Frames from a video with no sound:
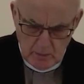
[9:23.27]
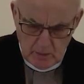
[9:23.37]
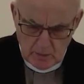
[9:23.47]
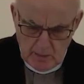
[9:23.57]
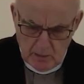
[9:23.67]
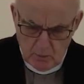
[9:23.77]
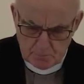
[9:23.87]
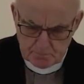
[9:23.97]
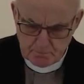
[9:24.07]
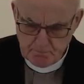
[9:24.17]
Now,
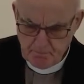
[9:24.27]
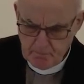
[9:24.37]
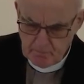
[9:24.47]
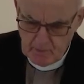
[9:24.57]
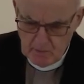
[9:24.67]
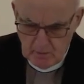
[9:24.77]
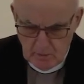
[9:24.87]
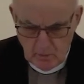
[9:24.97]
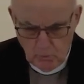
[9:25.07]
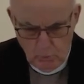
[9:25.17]

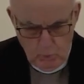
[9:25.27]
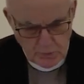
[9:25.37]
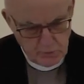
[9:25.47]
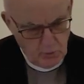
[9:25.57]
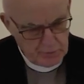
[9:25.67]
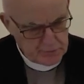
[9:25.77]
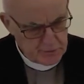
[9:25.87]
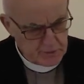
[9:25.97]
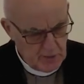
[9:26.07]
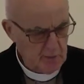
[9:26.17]
what God has
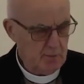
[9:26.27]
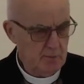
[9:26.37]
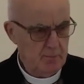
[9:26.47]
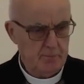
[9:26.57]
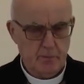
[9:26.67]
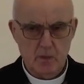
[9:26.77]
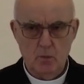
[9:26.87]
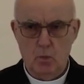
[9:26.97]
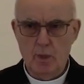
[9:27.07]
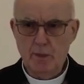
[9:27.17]
done
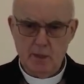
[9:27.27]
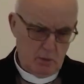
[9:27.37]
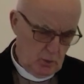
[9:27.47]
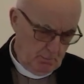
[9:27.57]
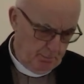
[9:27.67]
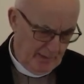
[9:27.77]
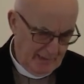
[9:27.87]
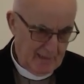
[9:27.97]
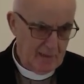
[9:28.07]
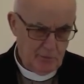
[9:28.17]
when He
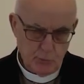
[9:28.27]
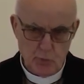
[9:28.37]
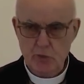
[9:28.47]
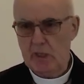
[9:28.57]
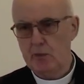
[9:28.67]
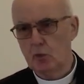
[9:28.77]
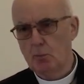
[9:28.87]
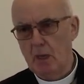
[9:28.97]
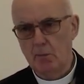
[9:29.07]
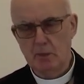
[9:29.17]
compiled those Ten
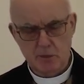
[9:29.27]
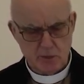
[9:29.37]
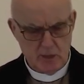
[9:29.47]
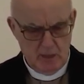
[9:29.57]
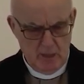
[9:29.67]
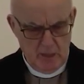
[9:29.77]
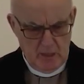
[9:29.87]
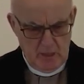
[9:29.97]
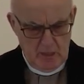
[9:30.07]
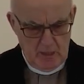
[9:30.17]
Commandments,
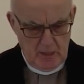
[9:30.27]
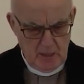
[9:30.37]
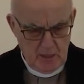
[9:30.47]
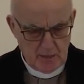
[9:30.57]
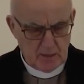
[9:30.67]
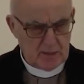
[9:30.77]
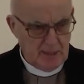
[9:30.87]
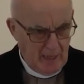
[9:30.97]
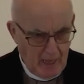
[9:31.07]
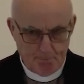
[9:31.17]
He
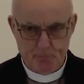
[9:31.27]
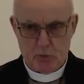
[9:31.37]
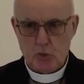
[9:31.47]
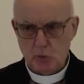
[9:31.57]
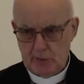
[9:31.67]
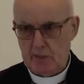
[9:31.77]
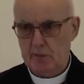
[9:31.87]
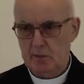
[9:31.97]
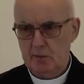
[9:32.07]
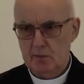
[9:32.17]

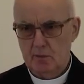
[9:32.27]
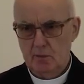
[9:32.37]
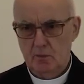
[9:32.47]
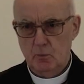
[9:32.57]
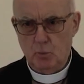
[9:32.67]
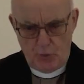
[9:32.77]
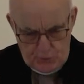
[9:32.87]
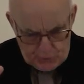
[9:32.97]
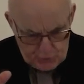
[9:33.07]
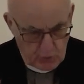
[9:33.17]
encapsulated
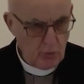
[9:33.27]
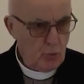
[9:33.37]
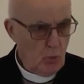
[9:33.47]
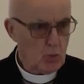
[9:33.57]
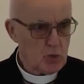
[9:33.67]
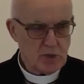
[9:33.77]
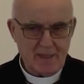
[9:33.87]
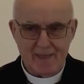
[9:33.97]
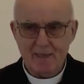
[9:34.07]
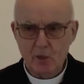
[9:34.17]
within those
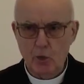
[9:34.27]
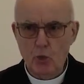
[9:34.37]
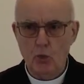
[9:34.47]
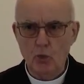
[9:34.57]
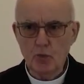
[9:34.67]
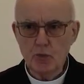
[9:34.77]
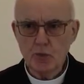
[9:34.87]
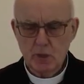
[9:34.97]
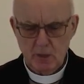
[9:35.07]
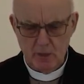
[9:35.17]
Ten laws
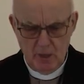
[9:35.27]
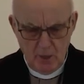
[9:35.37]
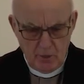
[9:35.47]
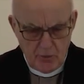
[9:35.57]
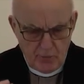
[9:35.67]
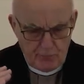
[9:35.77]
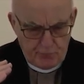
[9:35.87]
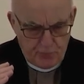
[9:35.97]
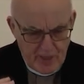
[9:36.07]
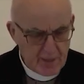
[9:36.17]
the
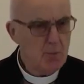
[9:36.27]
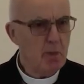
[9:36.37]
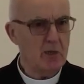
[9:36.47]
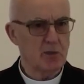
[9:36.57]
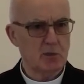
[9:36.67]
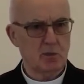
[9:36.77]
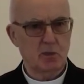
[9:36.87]
very best